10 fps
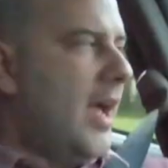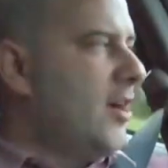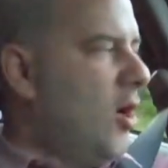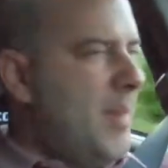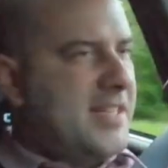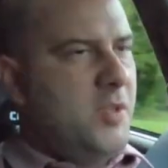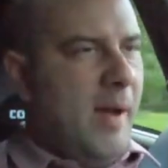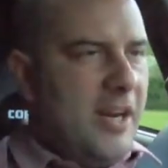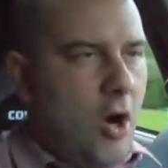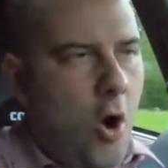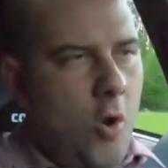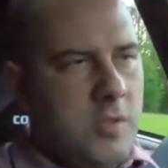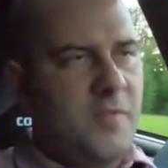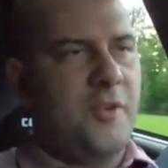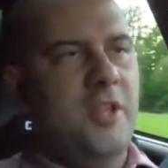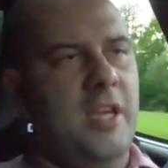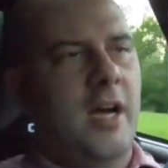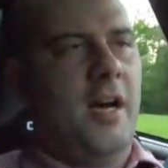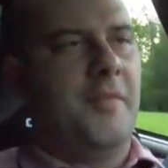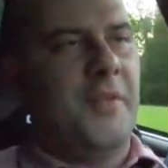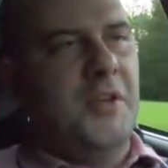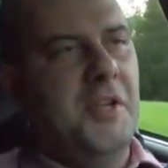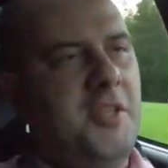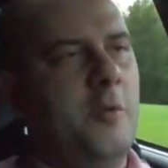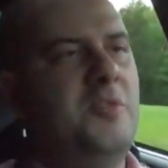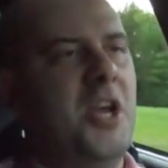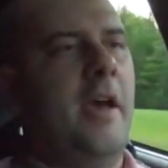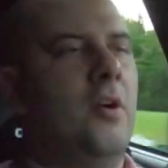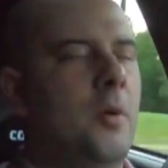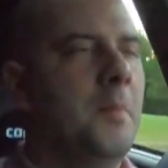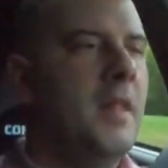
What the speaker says: Yeah, going back to my goals for the YouTube channel.